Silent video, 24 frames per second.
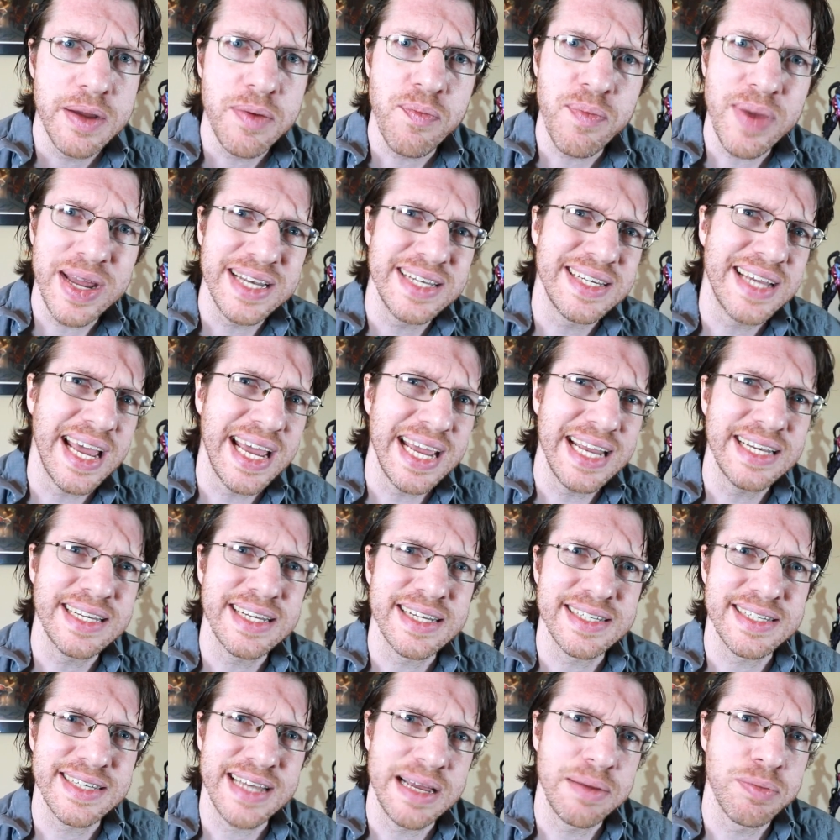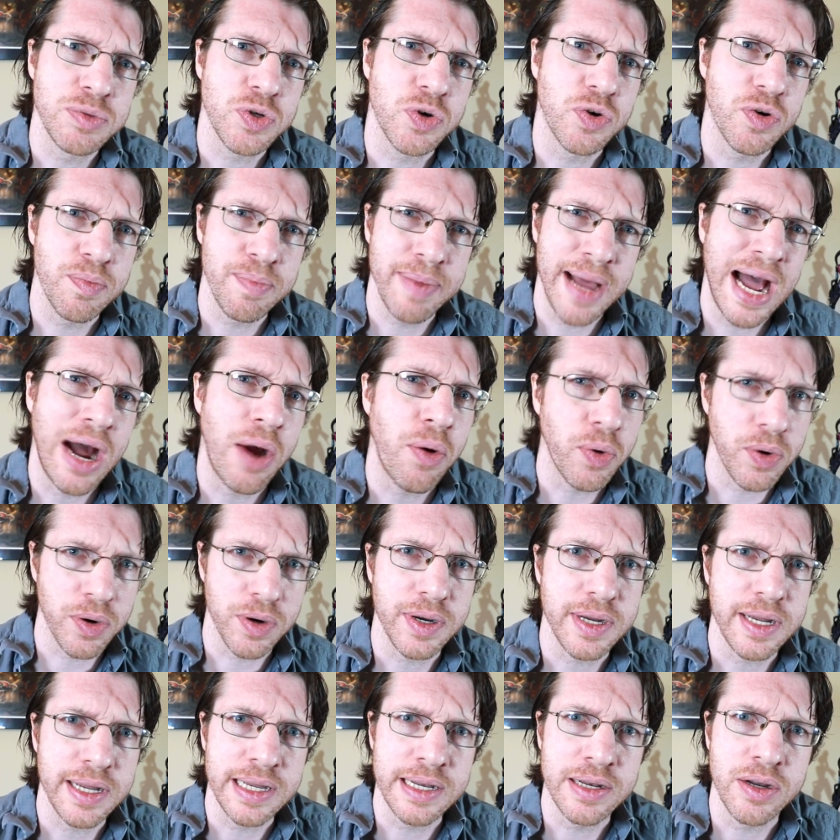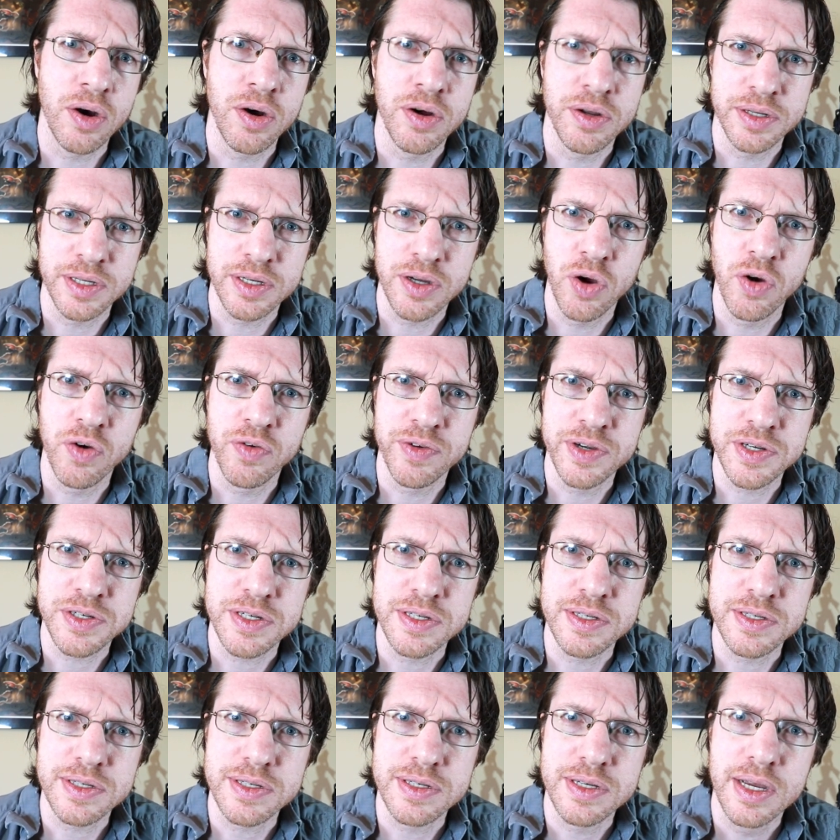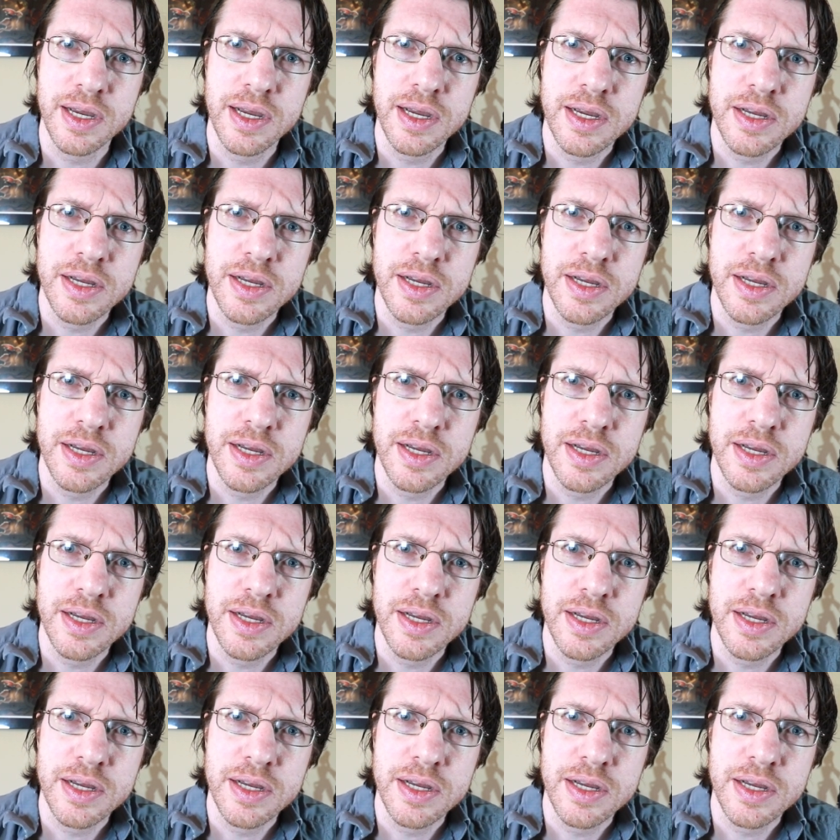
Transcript: maintain the same sort of power in all the coefficients.